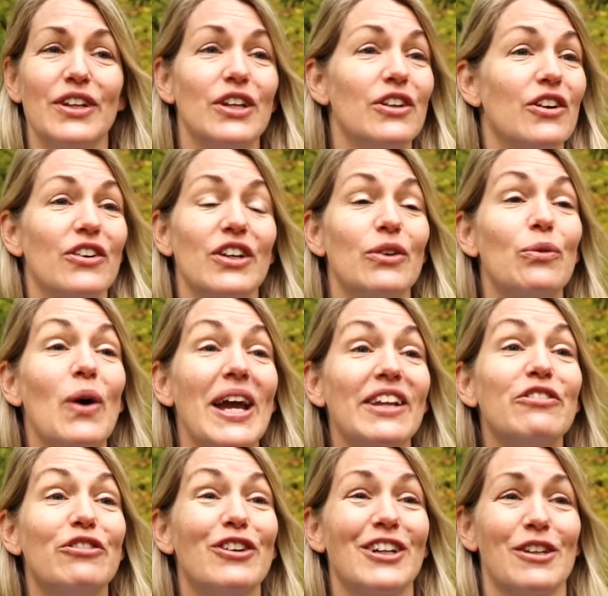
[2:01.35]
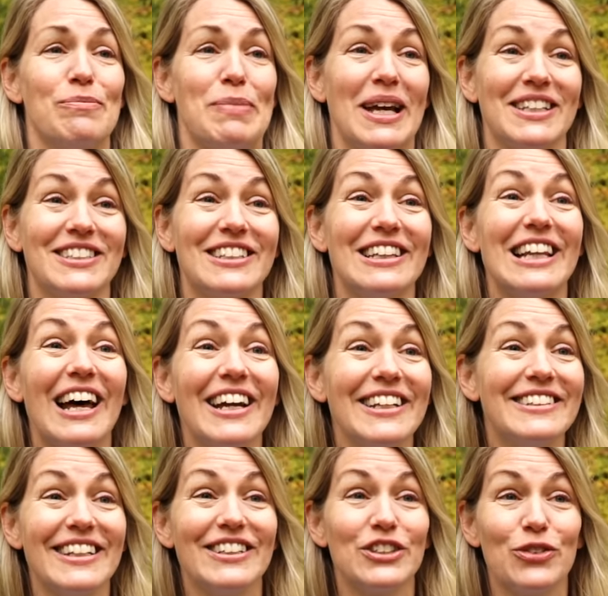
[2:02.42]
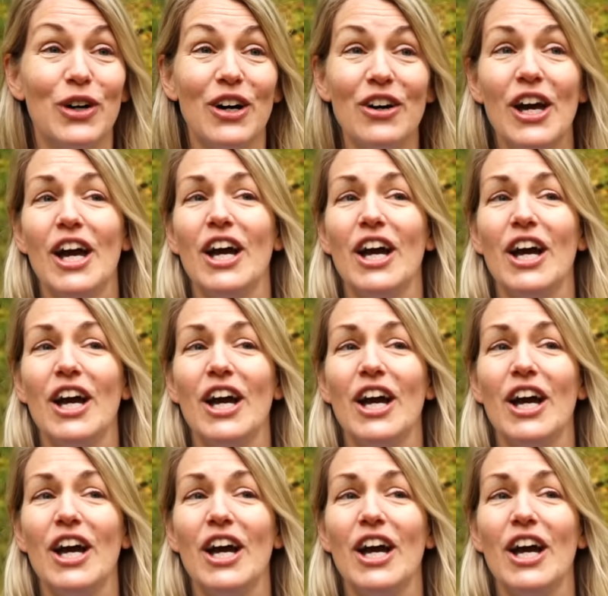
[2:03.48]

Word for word: you know, you wait for the best light as well